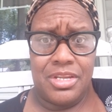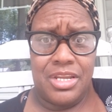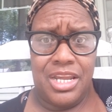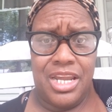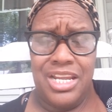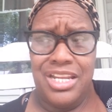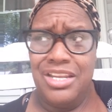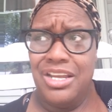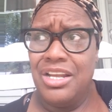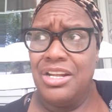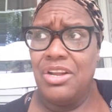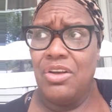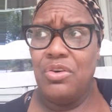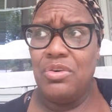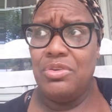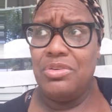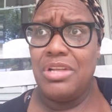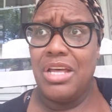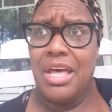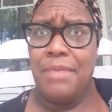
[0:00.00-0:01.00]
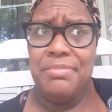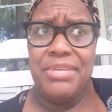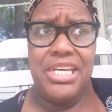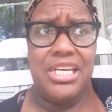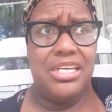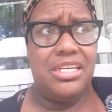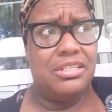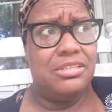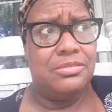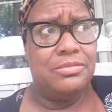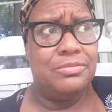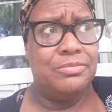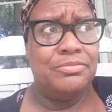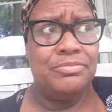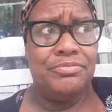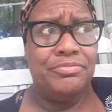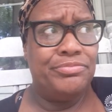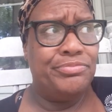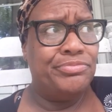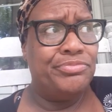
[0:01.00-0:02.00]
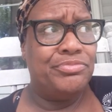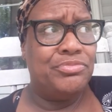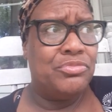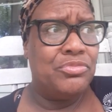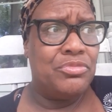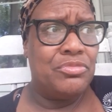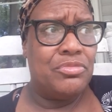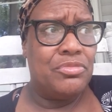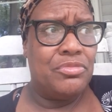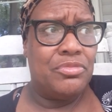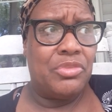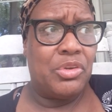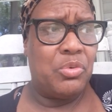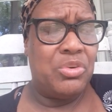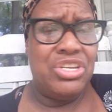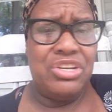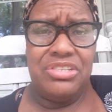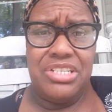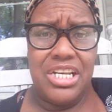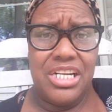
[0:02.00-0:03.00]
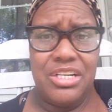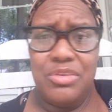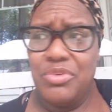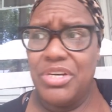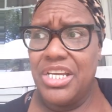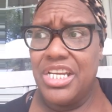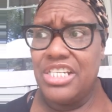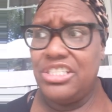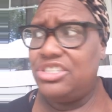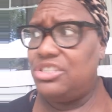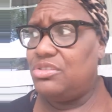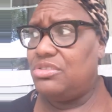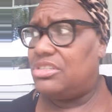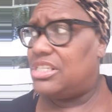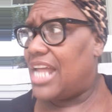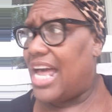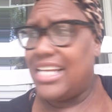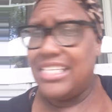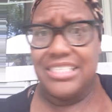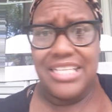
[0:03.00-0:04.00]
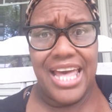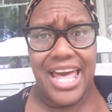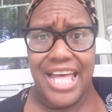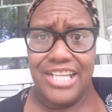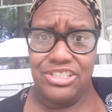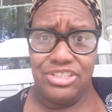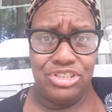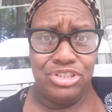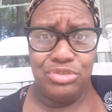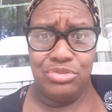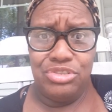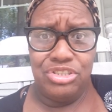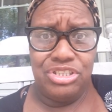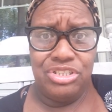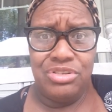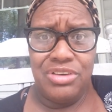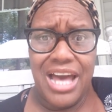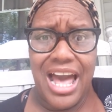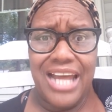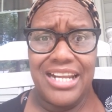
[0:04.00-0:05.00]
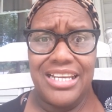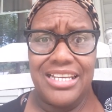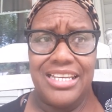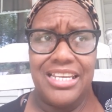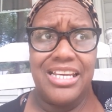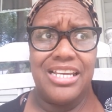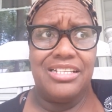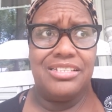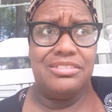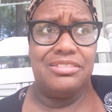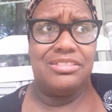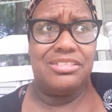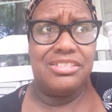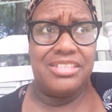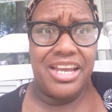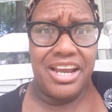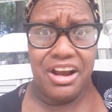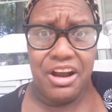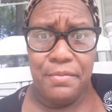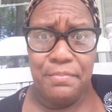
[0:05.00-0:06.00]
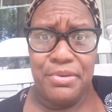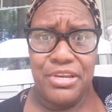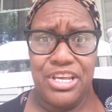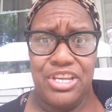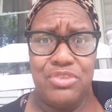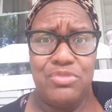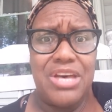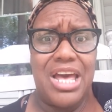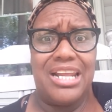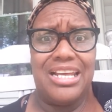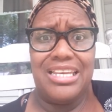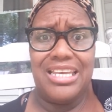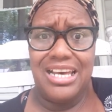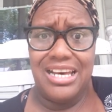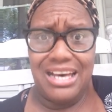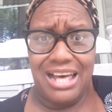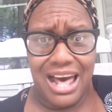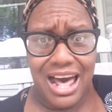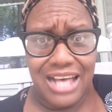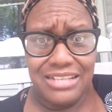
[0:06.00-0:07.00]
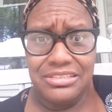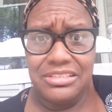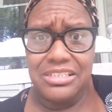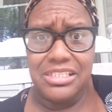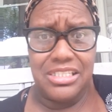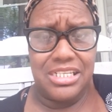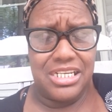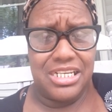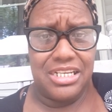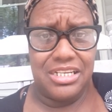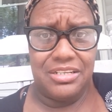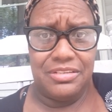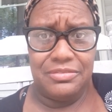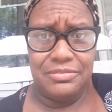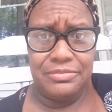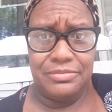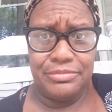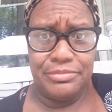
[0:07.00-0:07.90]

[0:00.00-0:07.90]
And you know, I mean, when you're dealing with issues like that, you you got to get therapy. You got to get counseling.